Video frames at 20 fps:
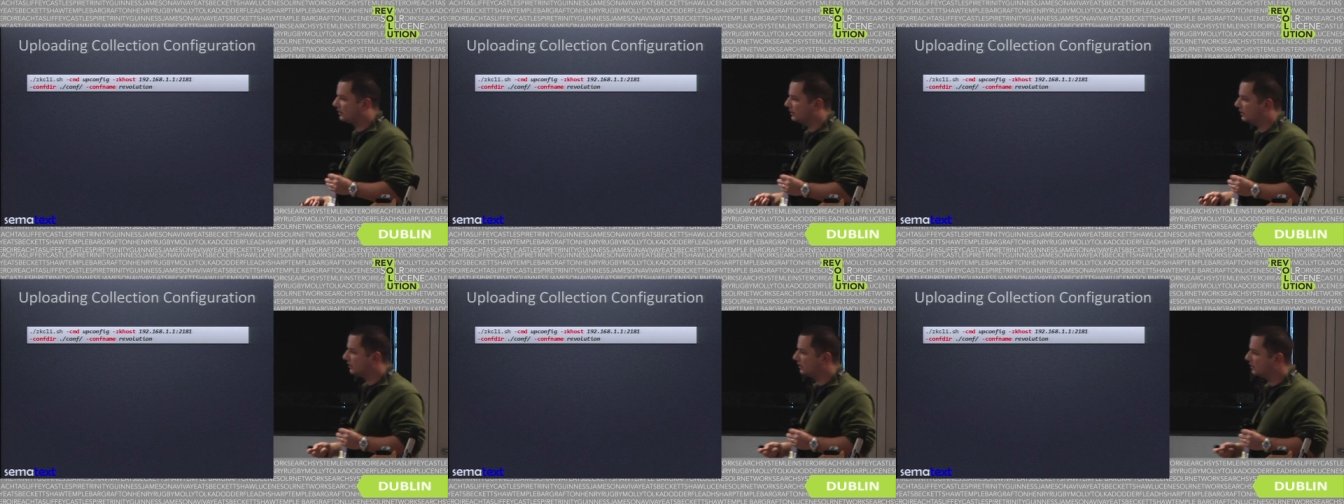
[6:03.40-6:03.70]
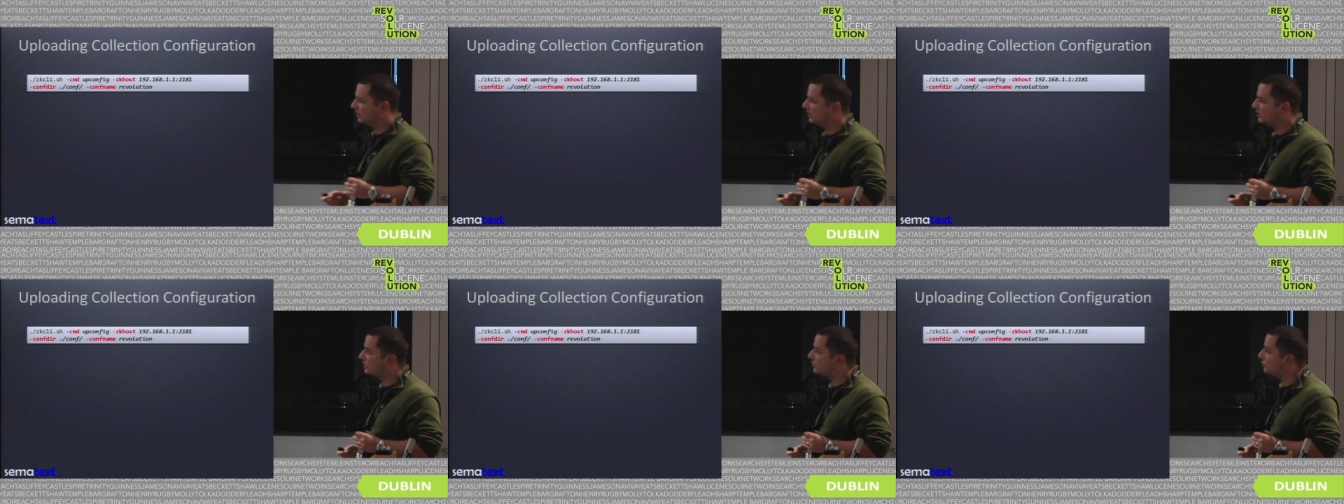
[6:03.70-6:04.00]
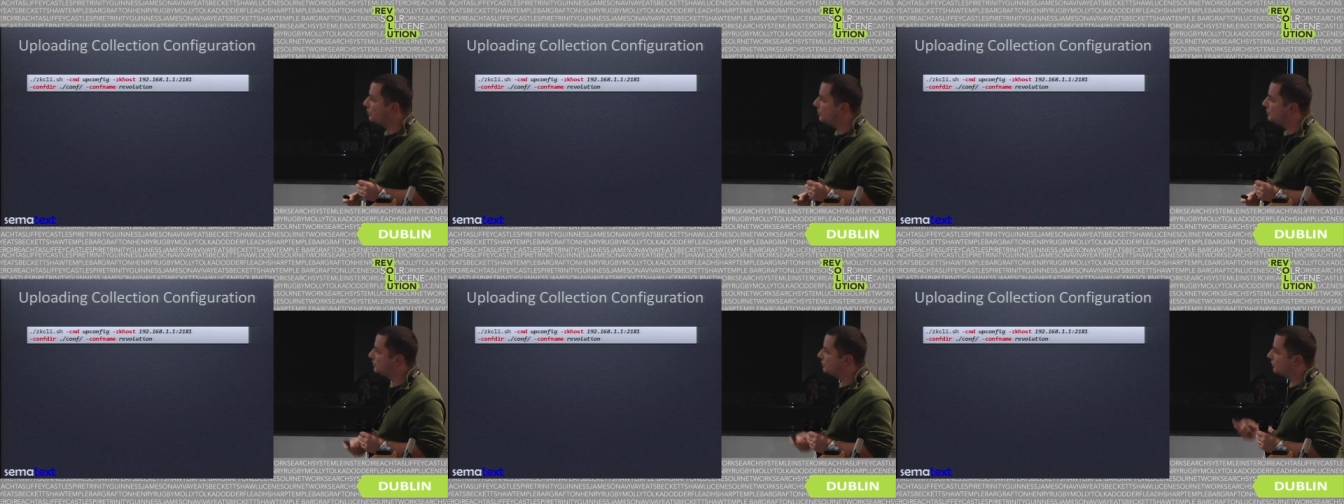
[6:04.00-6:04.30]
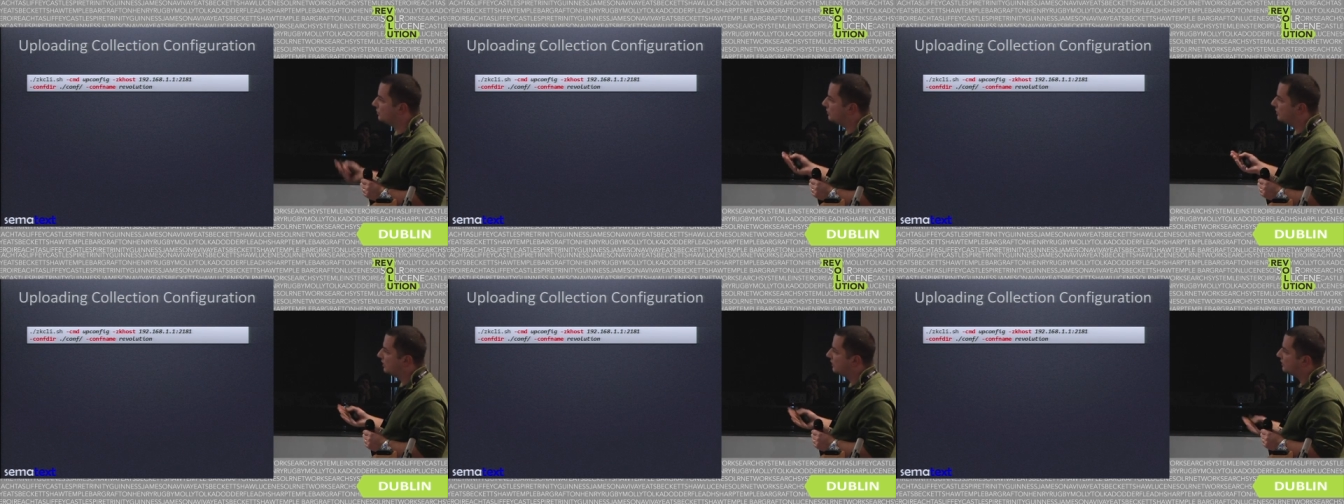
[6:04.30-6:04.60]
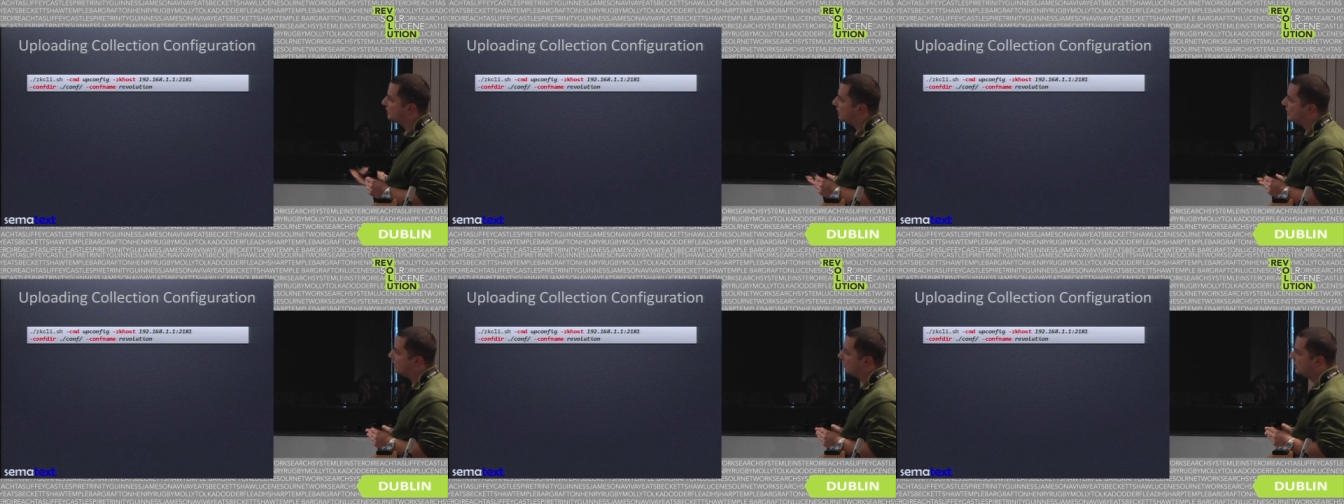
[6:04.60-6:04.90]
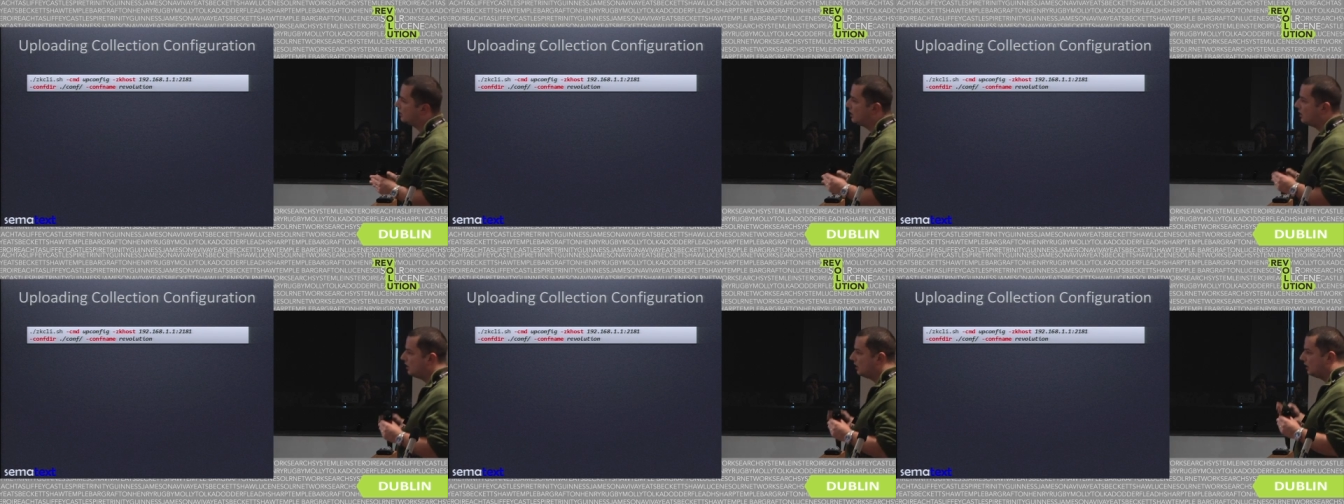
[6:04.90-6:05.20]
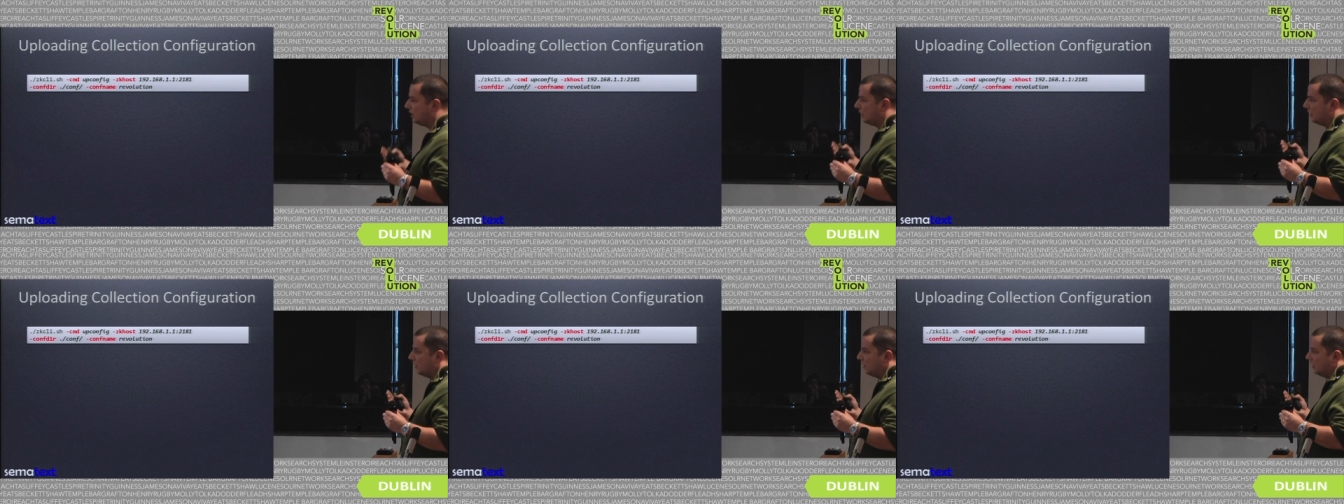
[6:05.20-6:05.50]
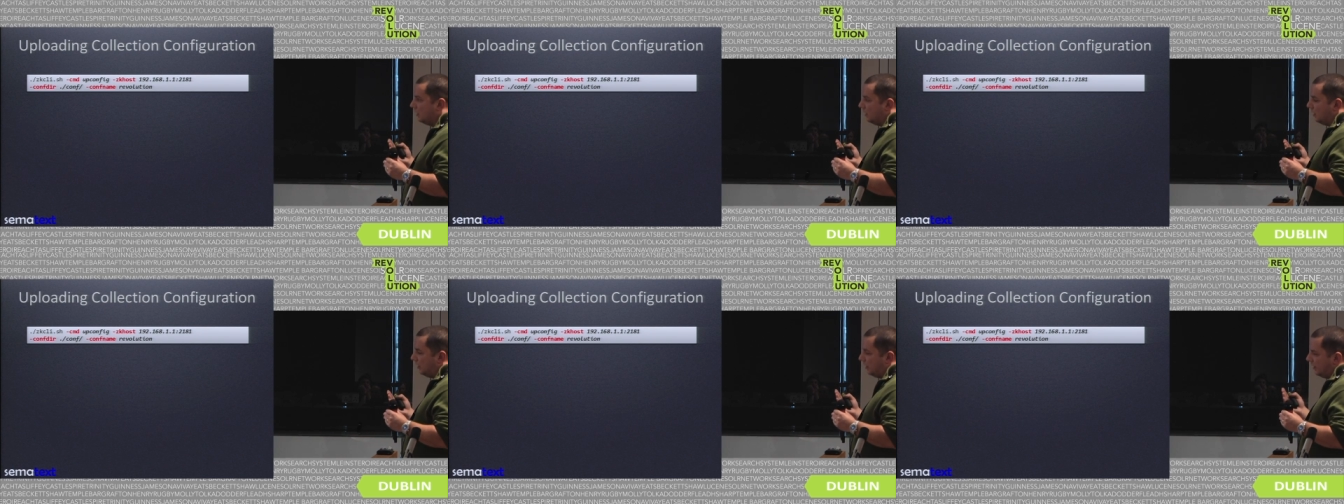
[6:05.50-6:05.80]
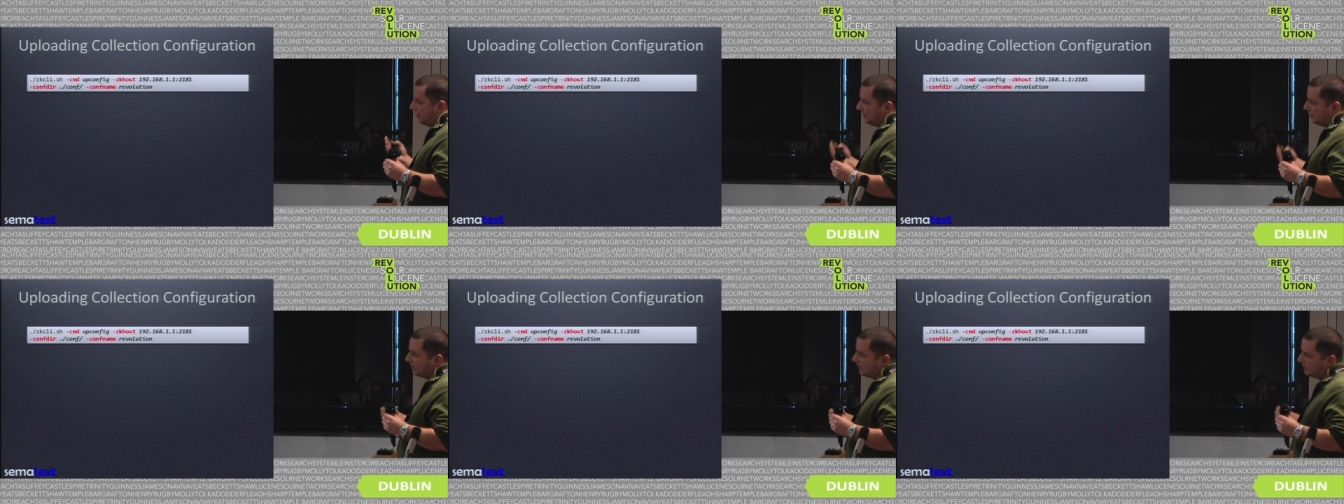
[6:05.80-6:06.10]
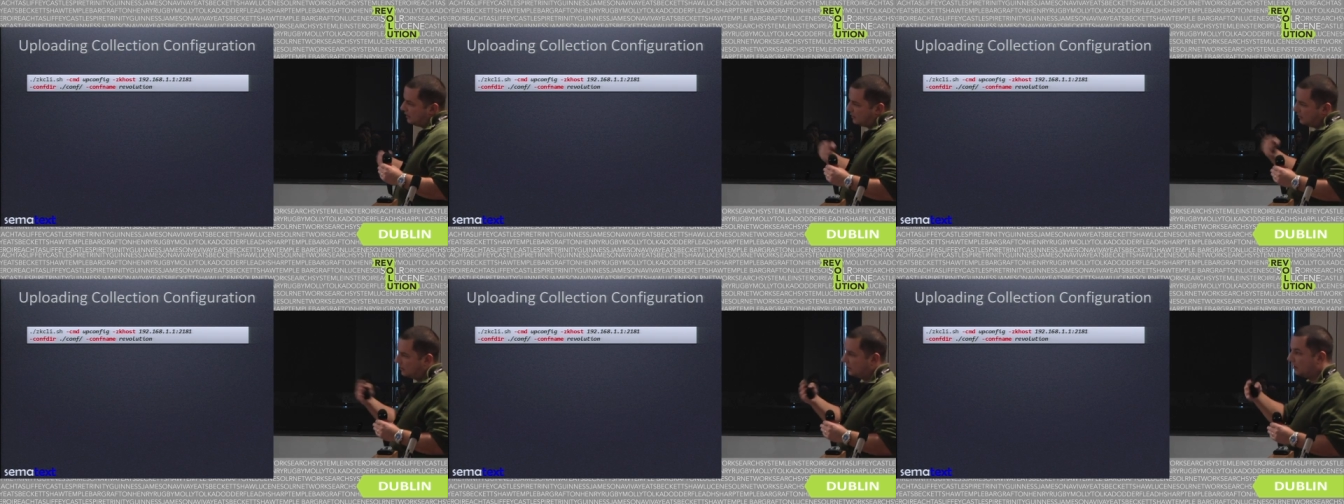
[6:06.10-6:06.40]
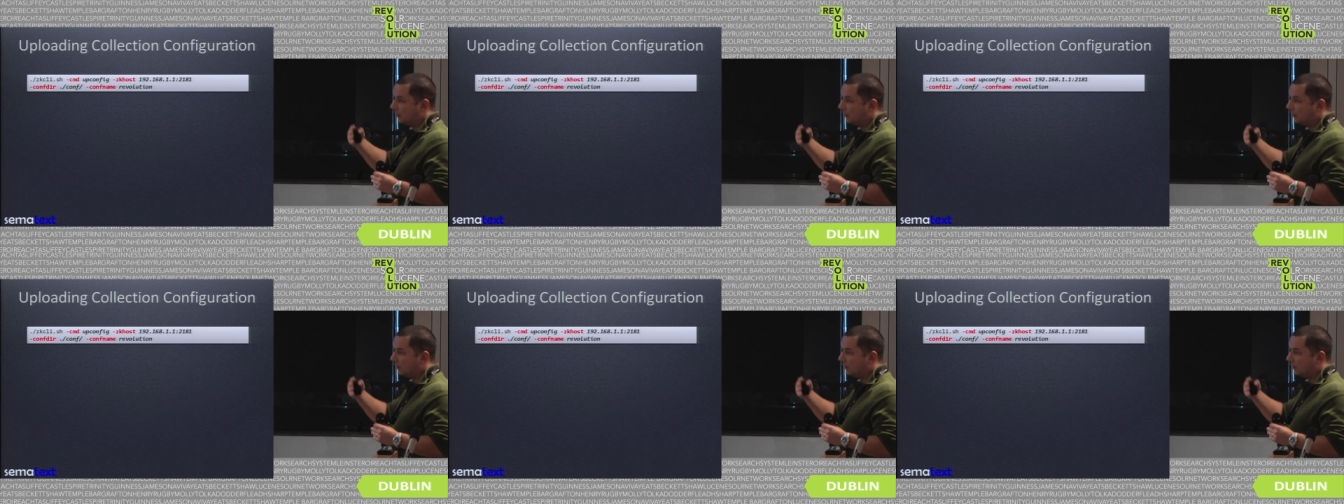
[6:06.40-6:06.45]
uh, scripts that are in the